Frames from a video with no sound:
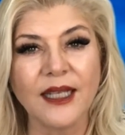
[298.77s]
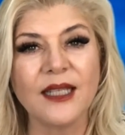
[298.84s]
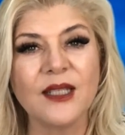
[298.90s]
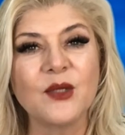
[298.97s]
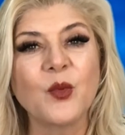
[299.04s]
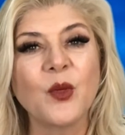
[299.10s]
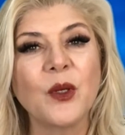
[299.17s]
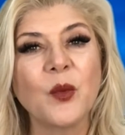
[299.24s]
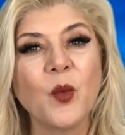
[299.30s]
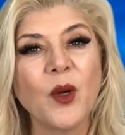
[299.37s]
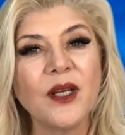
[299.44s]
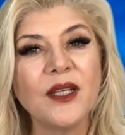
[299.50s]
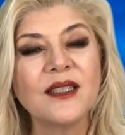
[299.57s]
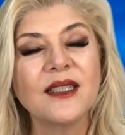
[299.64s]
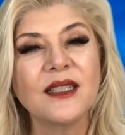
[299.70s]
is when
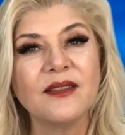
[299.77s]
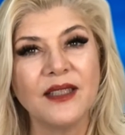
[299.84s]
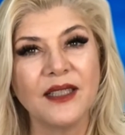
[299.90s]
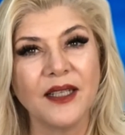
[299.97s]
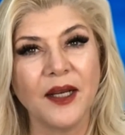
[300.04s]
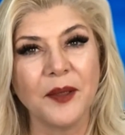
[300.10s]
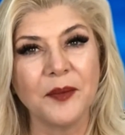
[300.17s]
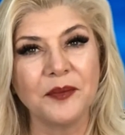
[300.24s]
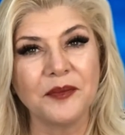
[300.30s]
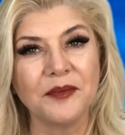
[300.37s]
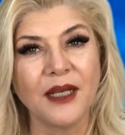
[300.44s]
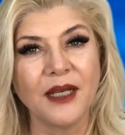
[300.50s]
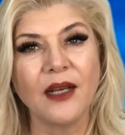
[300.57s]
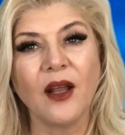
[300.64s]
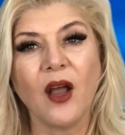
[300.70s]
one is giving up
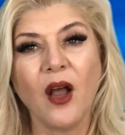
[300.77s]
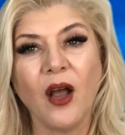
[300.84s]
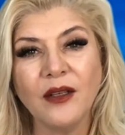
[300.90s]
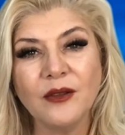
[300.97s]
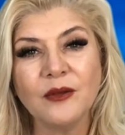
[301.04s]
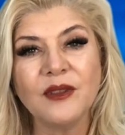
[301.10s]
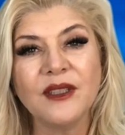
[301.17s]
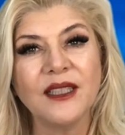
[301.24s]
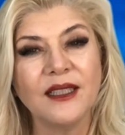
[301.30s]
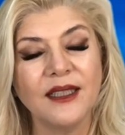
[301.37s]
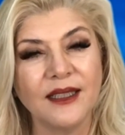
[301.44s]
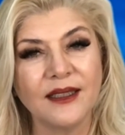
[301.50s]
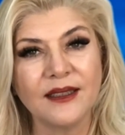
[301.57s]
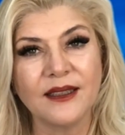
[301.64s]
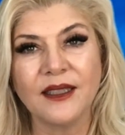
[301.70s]
an
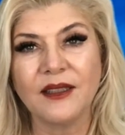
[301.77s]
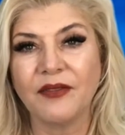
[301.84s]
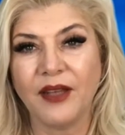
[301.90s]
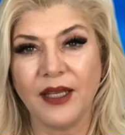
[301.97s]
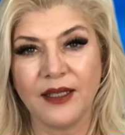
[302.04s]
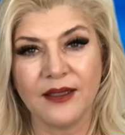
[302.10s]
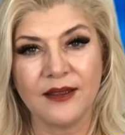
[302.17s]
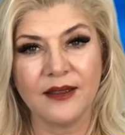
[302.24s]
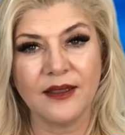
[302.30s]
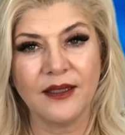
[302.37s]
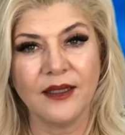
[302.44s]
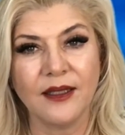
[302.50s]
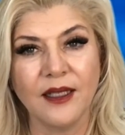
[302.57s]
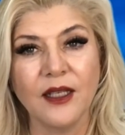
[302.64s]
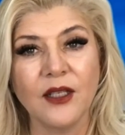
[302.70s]
unrealistic
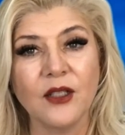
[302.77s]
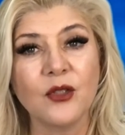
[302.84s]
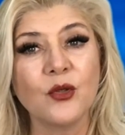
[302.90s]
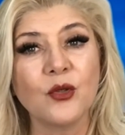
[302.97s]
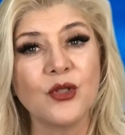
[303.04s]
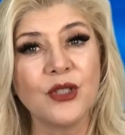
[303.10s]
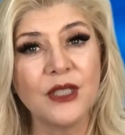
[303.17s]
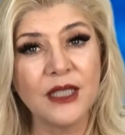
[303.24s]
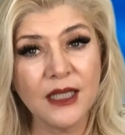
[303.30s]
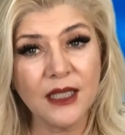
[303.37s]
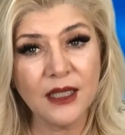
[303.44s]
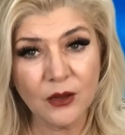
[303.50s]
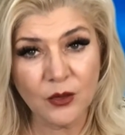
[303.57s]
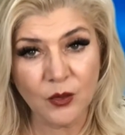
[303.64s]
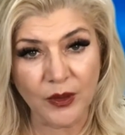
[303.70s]
fantasy to
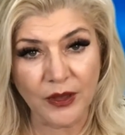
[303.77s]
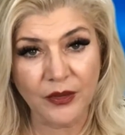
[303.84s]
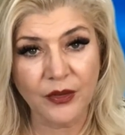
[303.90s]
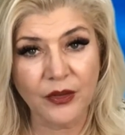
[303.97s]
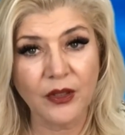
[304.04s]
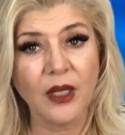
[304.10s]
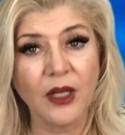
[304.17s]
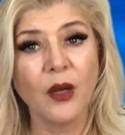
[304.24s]
deal with